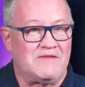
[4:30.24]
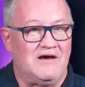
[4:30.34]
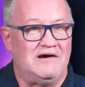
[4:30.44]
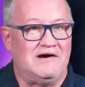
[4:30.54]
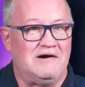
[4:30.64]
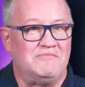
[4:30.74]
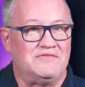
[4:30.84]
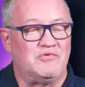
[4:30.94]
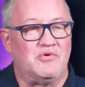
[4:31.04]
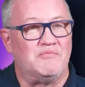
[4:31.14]
Um,
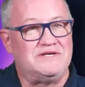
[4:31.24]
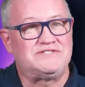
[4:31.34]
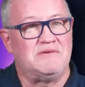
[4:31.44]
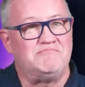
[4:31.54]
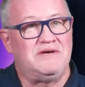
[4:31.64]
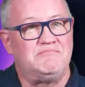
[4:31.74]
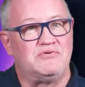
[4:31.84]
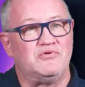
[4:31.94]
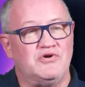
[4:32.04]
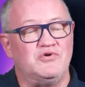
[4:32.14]
there will be some
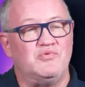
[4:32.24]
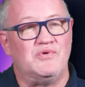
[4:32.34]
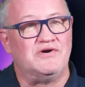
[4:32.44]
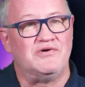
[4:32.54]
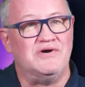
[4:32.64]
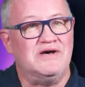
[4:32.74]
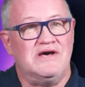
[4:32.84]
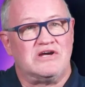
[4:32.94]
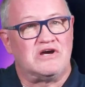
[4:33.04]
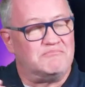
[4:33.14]
people who will
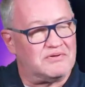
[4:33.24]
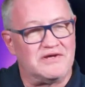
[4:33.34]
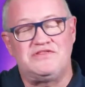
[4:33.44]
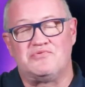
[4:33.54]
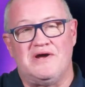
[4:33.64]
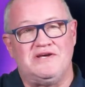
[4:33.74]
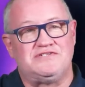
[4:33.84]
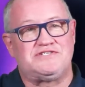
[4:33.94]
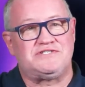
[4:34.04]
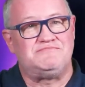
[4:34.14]
complete the
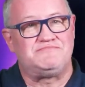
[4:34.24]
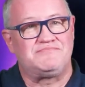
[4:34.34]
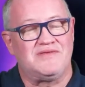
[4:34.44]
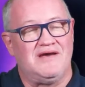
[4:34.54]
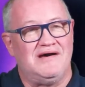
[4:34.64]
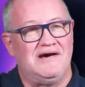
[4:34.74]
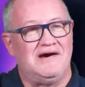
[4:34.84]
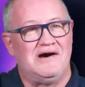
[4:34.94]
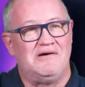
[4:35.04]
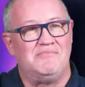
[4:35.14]
race
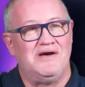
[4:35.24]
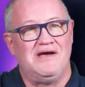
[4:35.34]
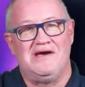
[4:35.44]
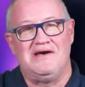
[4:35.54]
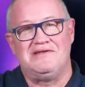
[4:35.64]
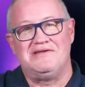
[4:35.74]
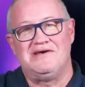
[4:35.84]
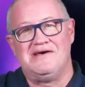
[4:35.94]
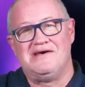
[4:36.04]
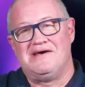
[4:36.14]
um, and
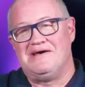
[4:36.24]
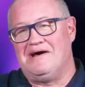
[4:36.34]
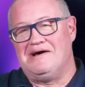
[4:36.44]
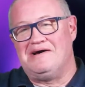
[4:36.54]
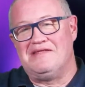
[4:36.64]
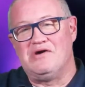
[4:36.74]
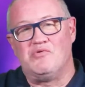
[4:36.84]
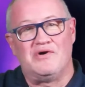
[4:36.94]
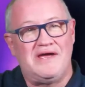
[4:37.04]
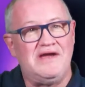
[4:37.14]
uh, they
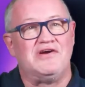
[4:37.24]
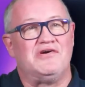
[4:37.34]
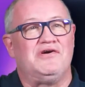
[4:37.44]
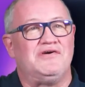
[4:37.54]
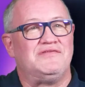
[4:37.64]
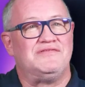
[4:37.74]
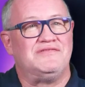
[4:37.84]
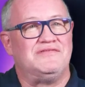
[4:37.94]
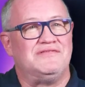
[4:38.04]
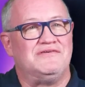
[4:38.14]
will hear
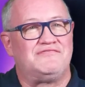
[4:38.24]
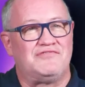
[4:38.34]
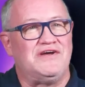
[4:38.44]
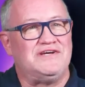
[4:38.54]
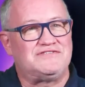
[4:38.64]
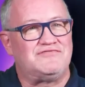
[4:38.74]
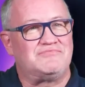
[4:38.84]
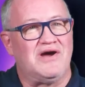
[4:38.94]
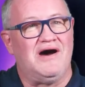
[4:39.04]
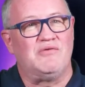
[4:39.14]
the phrase from
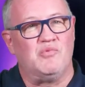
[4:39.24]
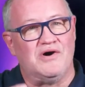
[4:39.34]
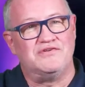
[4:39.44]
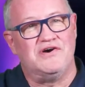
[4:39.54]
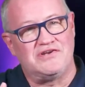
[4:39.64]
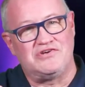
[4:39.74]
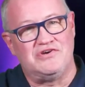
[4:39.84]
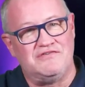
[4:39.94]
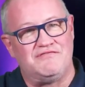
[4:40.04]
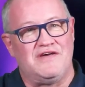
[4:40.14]
God, Well done,
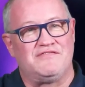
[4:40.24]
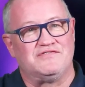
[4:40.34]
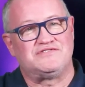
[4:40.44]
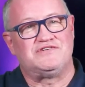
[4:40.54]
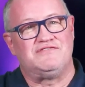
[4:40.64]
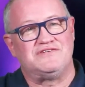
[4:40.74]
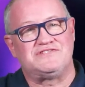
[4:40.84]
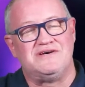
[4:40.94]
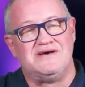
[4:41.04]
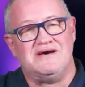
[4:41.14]
good and faithful servants.
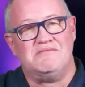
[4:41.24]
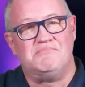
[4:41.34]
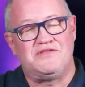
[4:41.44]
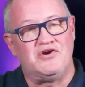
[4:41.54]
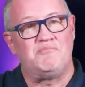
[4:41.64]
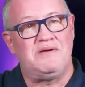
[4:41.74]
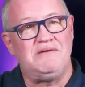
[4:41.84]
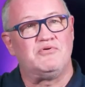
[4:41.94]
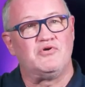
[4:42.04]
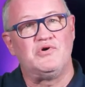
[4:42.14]
But there are
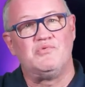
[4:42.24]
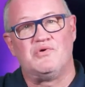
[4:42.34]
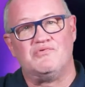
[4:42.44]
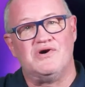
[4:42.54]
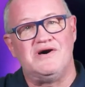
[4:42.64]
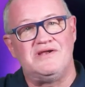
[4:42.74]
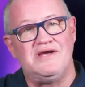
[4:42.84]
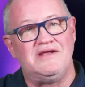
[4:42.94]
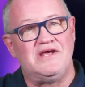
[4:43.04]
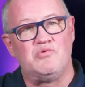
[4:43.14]
people who will run
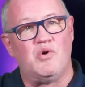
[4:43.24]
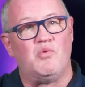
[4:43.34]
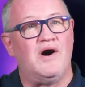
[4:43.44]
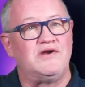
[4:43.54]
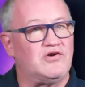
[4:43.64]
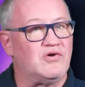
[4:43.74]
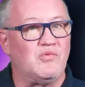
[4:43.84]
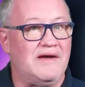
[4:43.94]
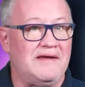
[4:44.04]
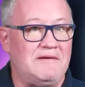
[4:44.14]
and who will wander
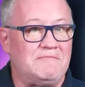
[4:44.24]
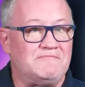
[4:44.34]
away.